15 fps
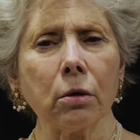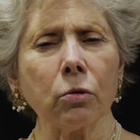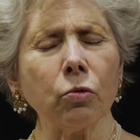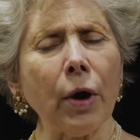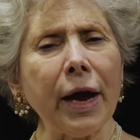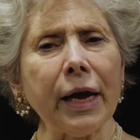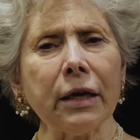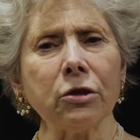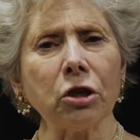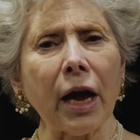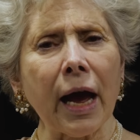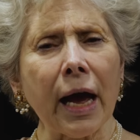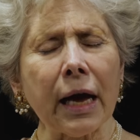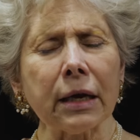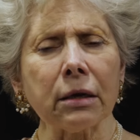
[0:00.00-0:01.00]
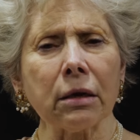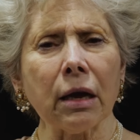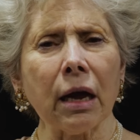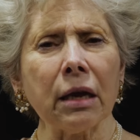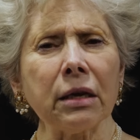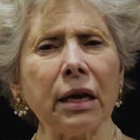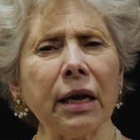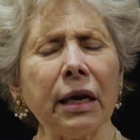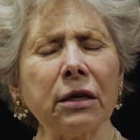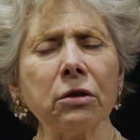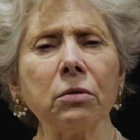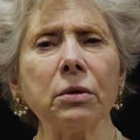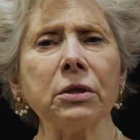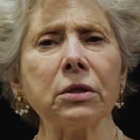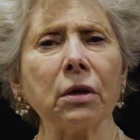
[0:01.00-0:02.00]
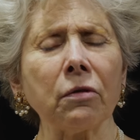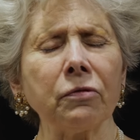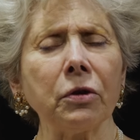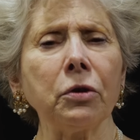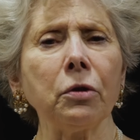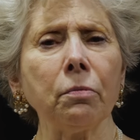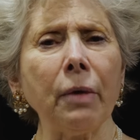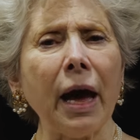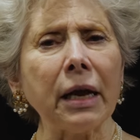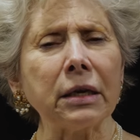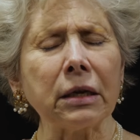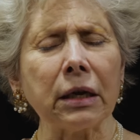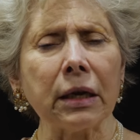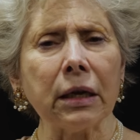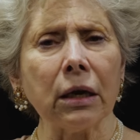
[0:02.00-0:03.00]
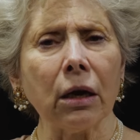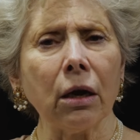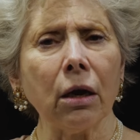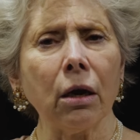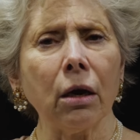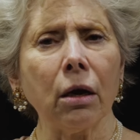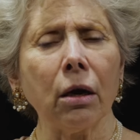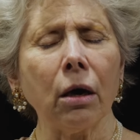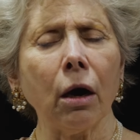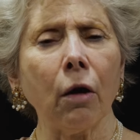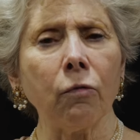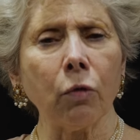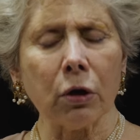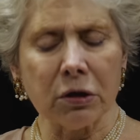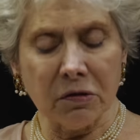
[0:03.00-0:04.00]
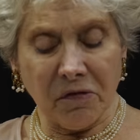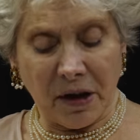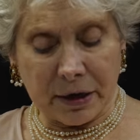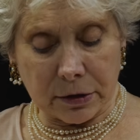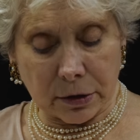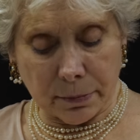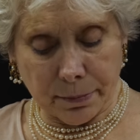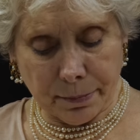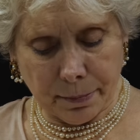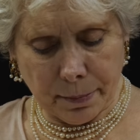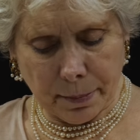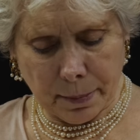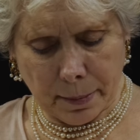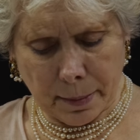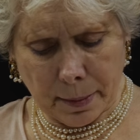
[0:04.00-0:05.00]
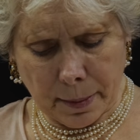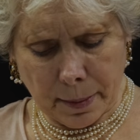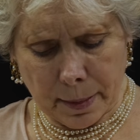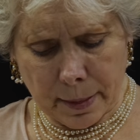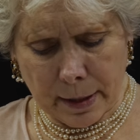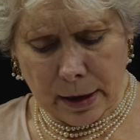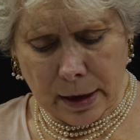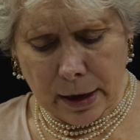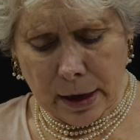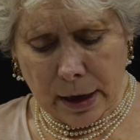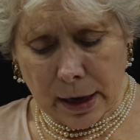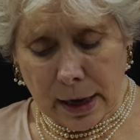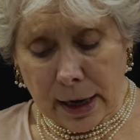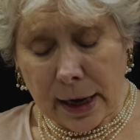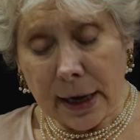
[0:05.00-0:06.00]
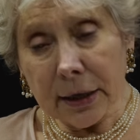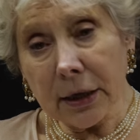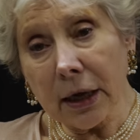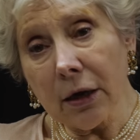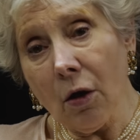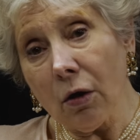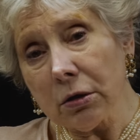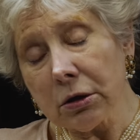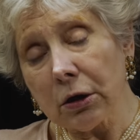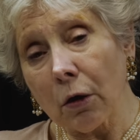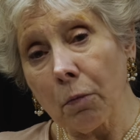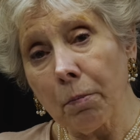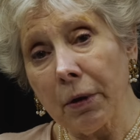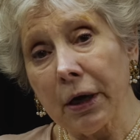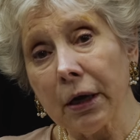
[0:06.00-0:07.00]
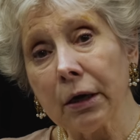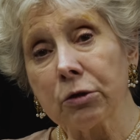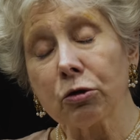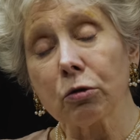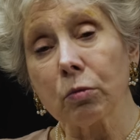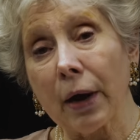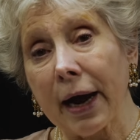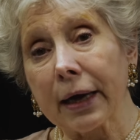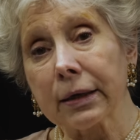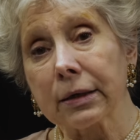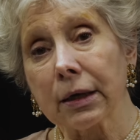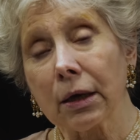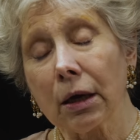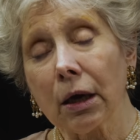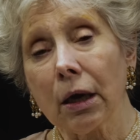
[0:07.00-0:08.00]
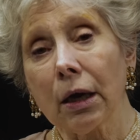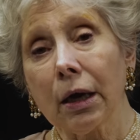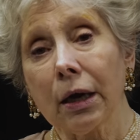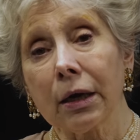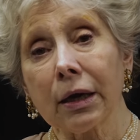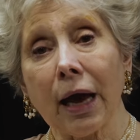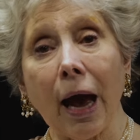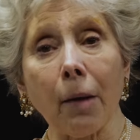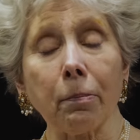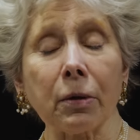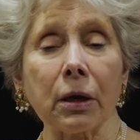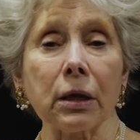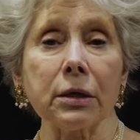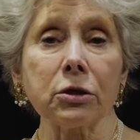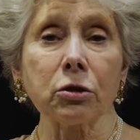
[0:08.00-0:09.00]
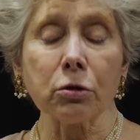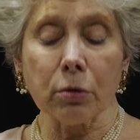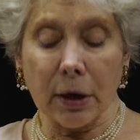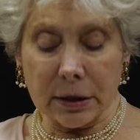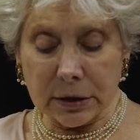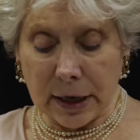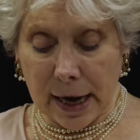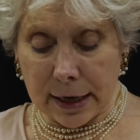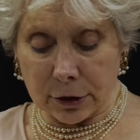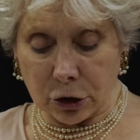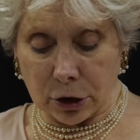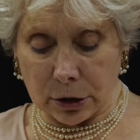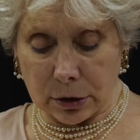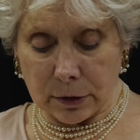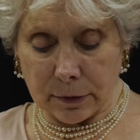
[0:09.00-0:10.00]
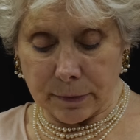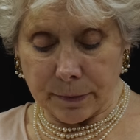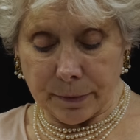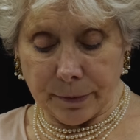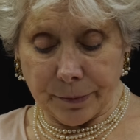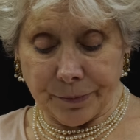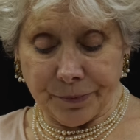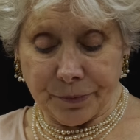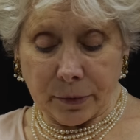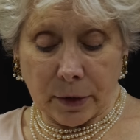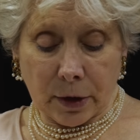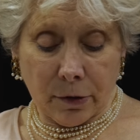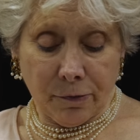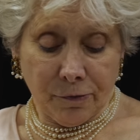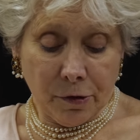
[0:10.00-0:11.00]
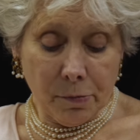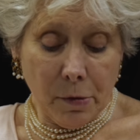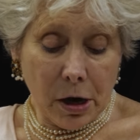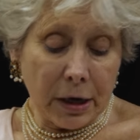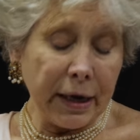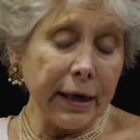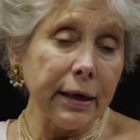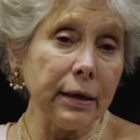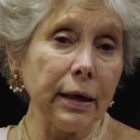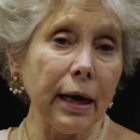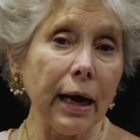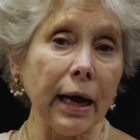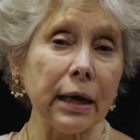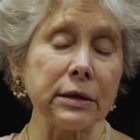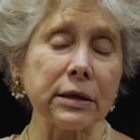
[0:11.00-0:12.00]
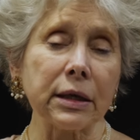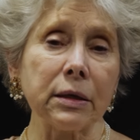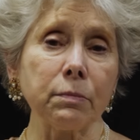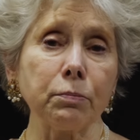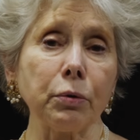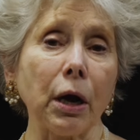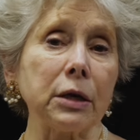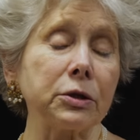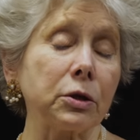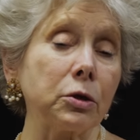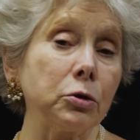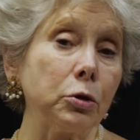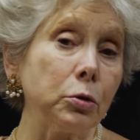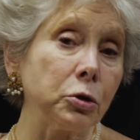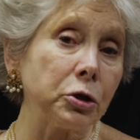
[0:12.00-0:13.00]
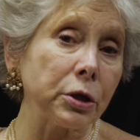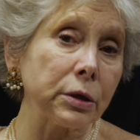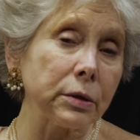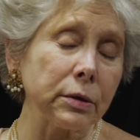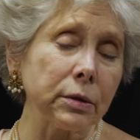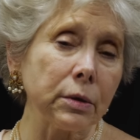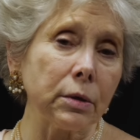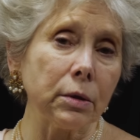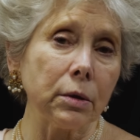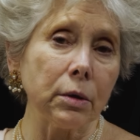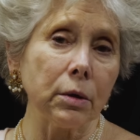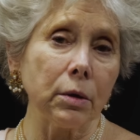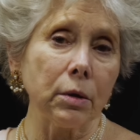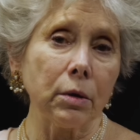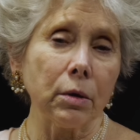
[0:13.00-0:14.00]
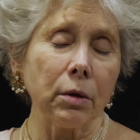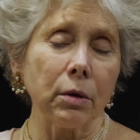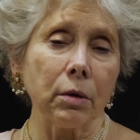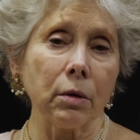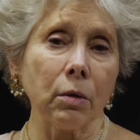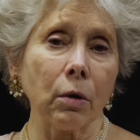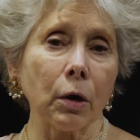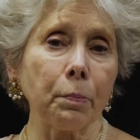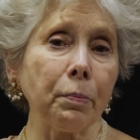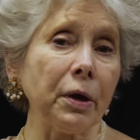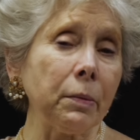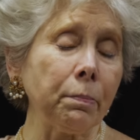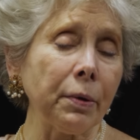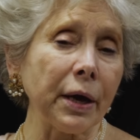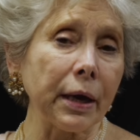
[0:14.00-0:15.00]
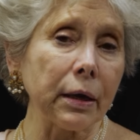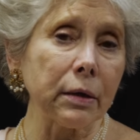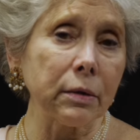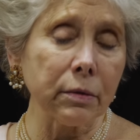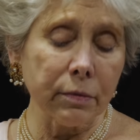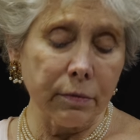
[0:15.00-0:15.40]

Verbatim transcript: rage at and ignorance of the humanity of one's victim. It can also be a direct capitalist transaction for money, as in prostitution or pimping,